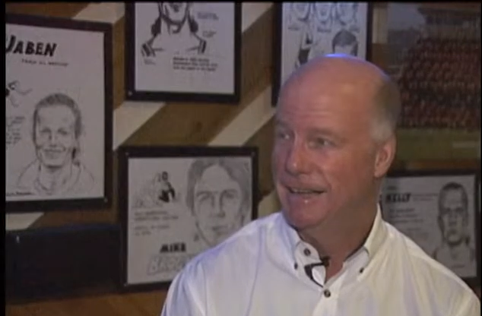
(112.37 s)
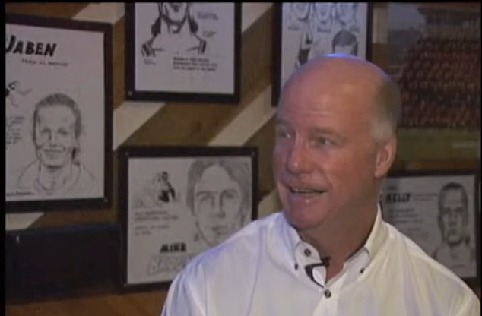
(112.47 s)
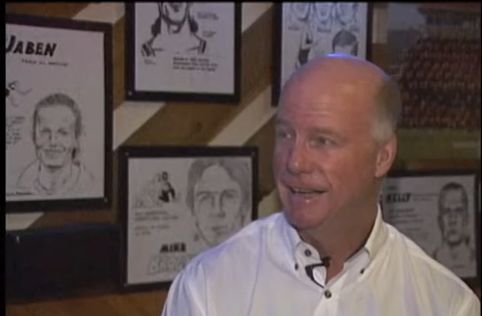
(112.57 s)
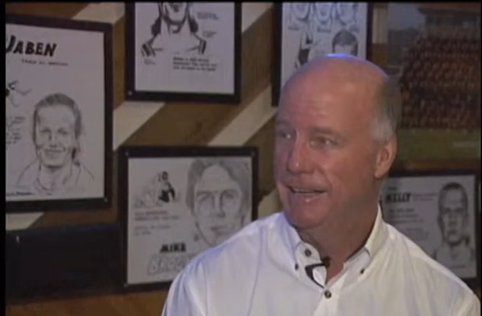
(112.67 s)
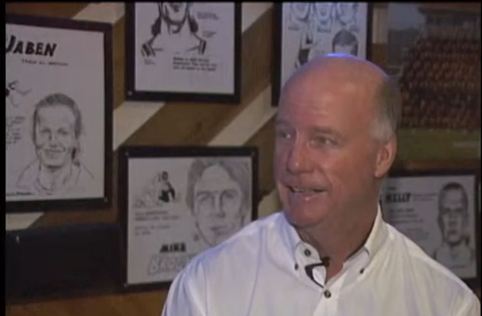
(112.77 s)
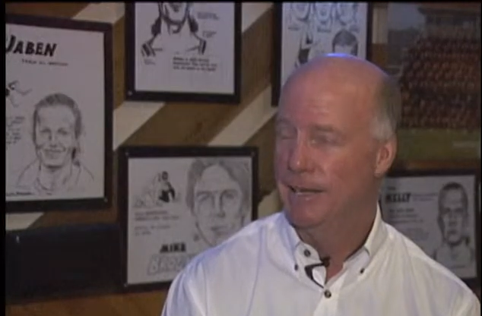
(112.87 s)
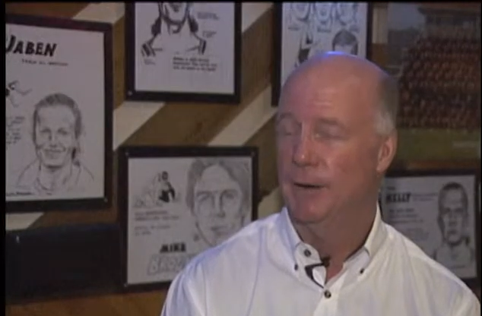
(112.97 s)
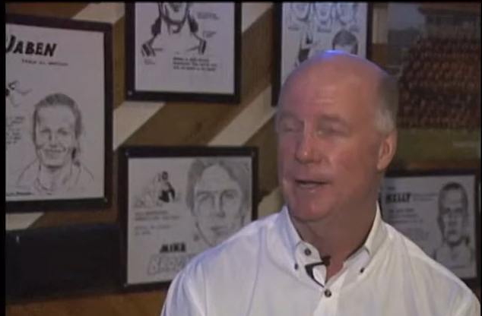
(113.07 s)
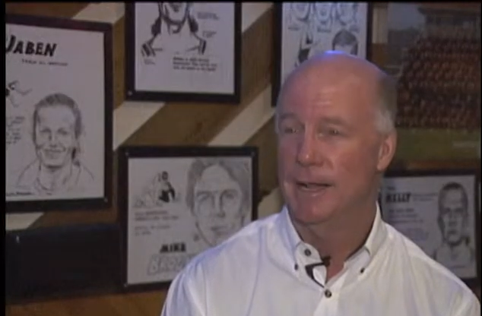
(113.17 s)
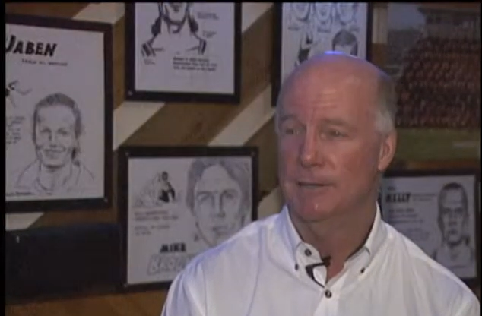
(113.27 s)
Speaker 1: And
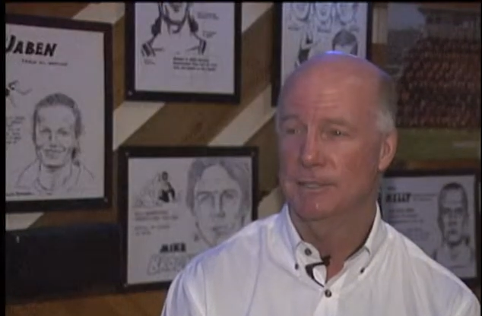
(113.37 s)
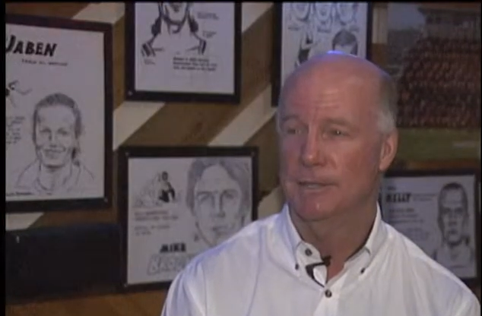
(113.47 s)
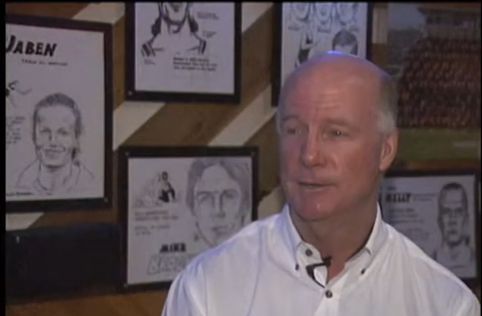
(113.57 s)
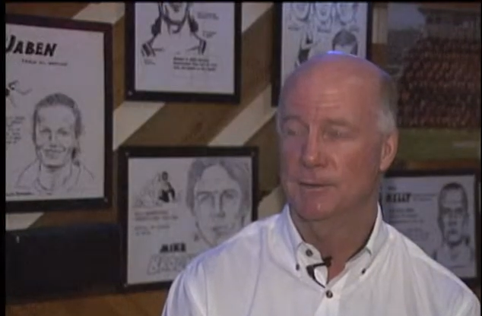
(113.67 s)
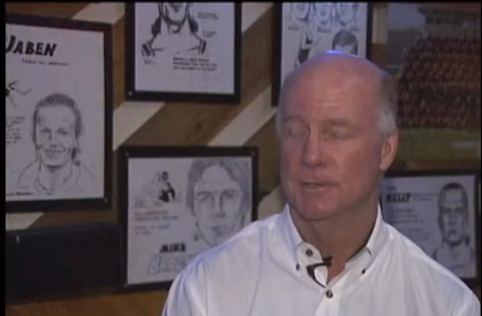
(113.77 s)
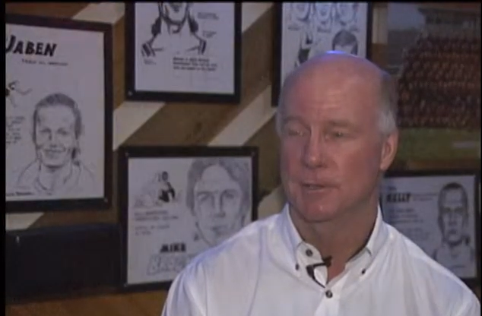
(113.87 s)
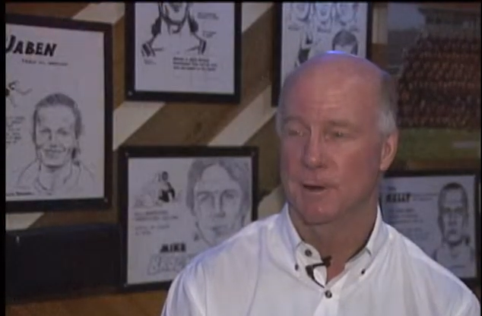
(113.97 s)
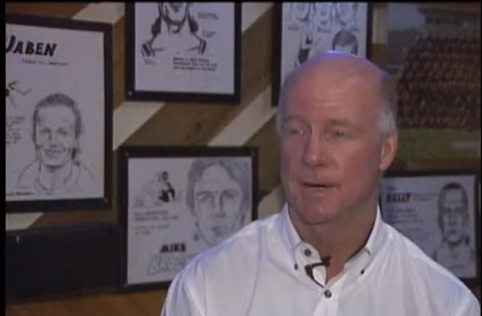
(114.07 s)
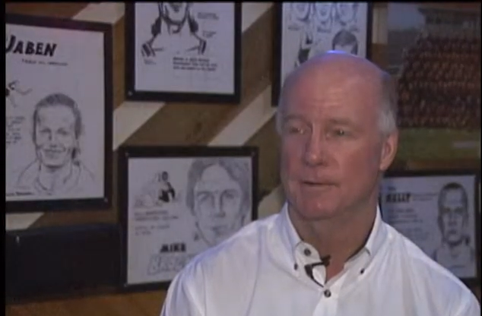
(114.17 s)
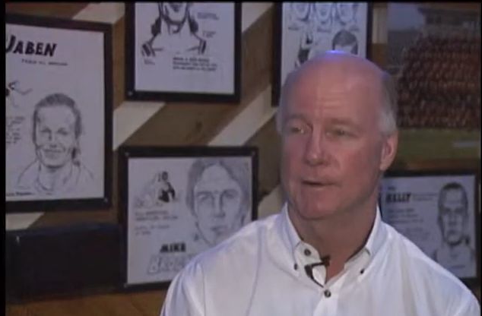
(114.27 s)
Gary Nelson, who was a
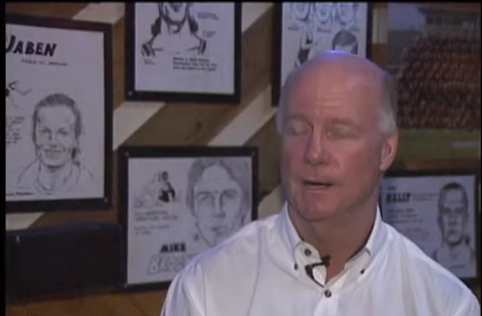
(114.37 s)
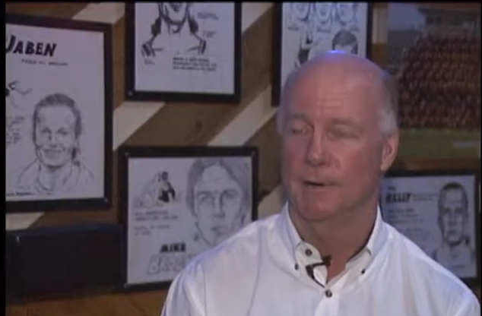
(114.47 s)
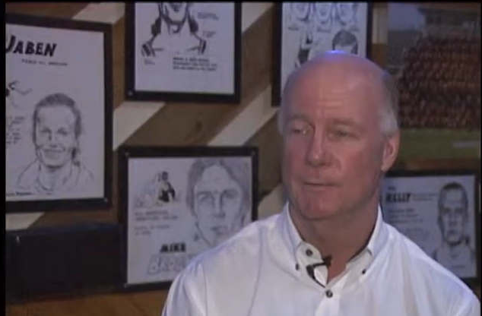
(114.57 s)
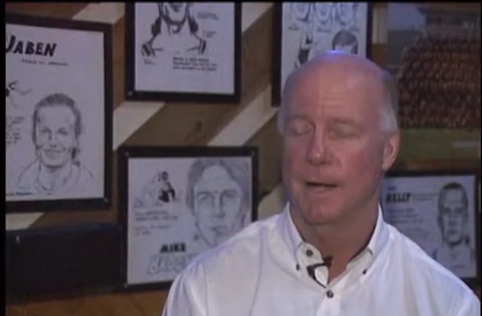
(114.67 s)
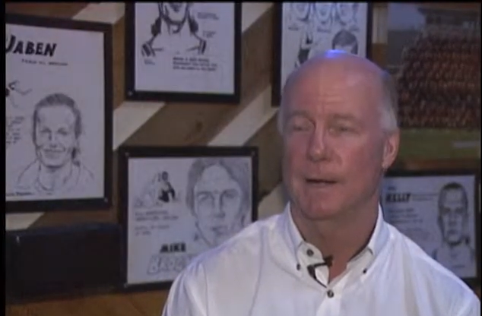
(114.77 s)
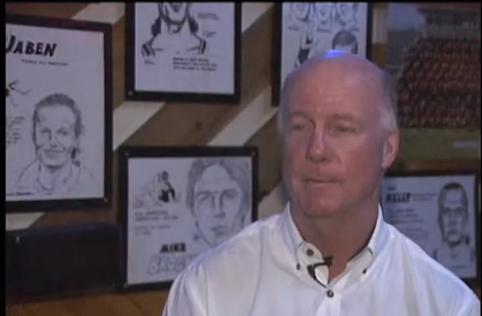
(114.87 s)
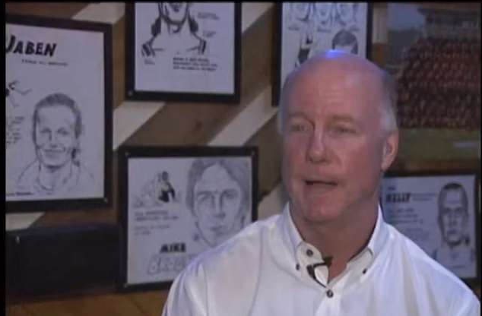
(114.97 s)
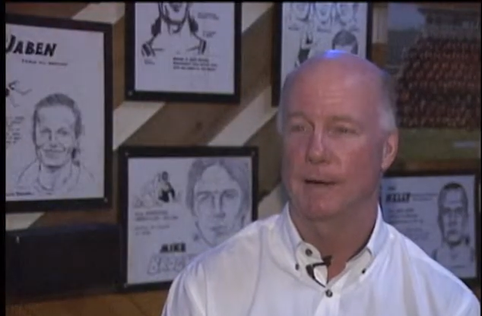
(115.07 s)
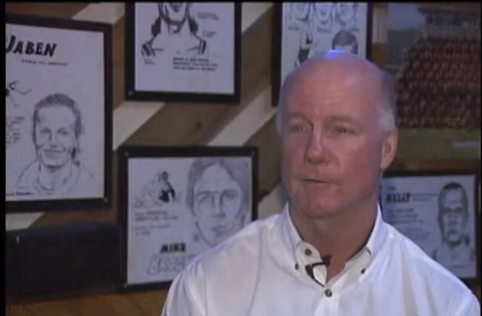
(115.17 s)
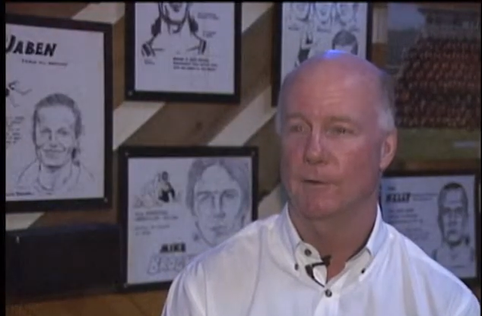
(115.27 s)
great uh, running
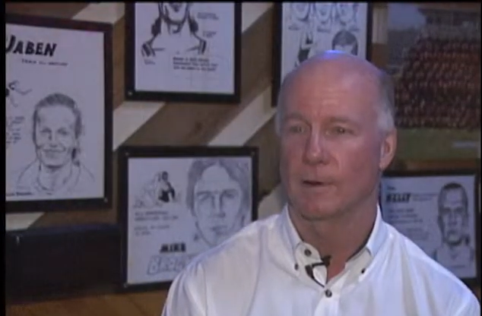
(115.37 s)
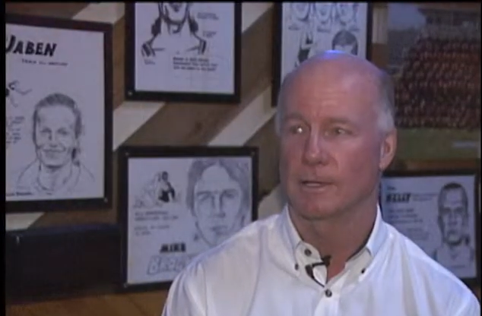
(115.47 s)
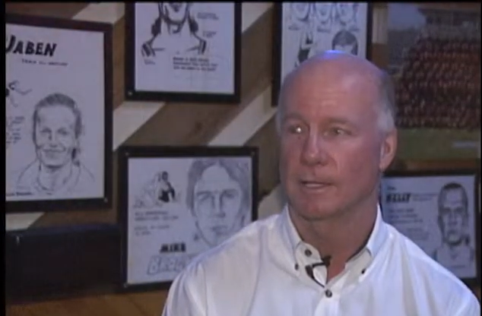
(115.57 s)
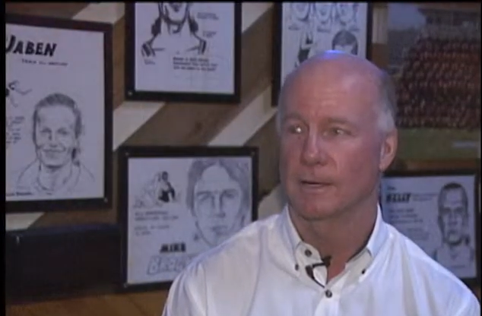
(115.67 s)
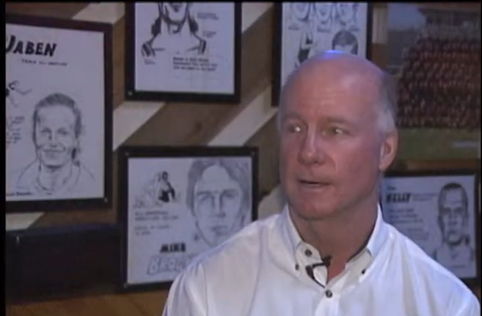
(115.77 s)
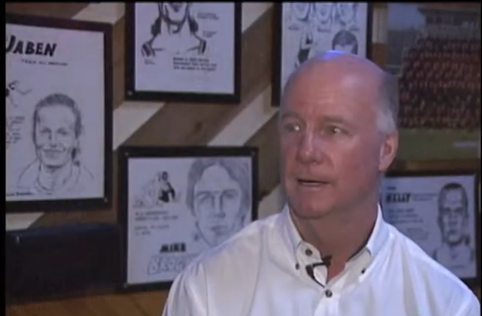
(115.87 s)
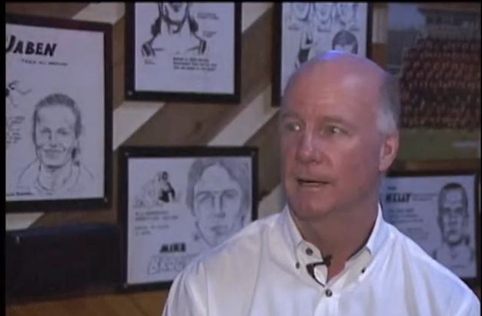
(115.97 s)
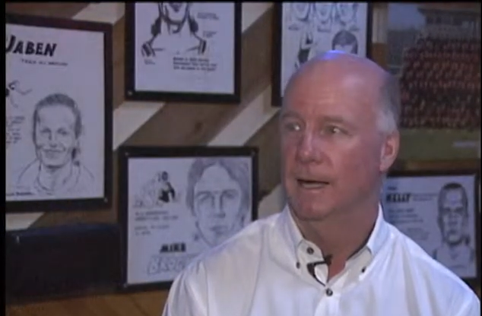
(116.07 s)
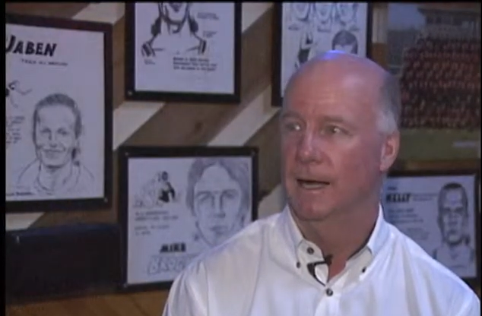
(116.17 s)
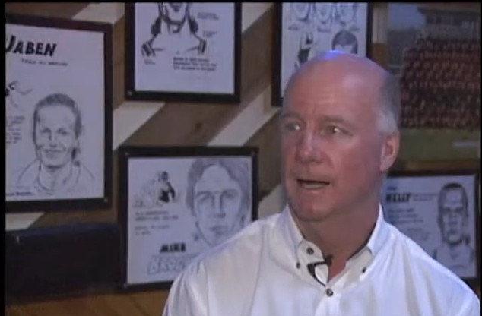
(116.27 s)
back for us here,
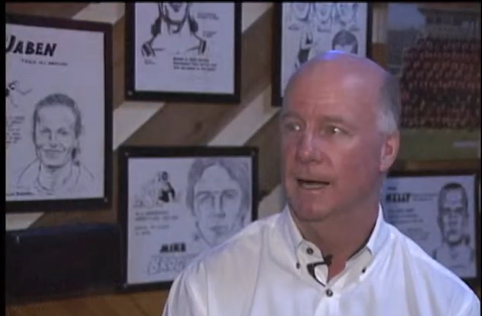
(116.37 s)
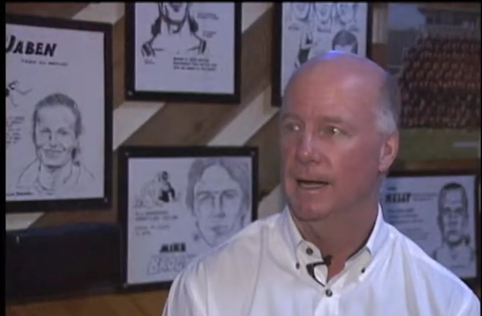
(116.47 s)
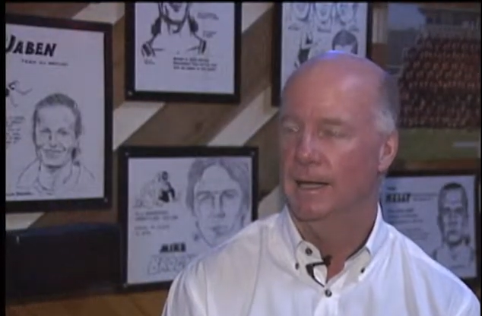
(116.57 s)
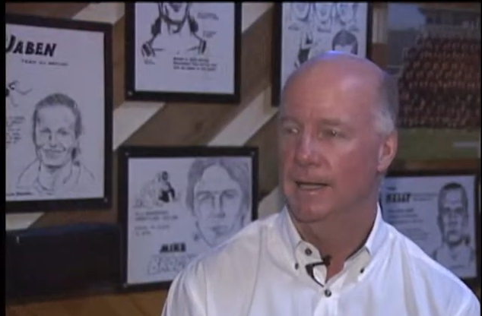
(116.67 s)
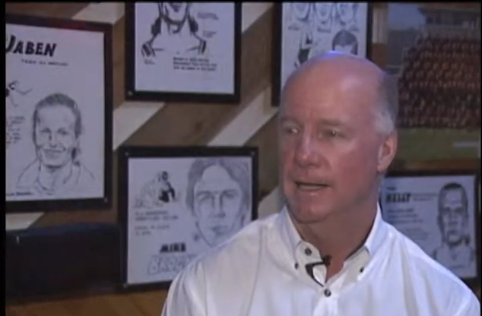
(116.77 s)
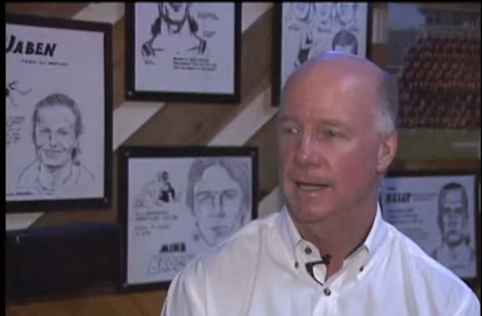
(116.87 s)
uh,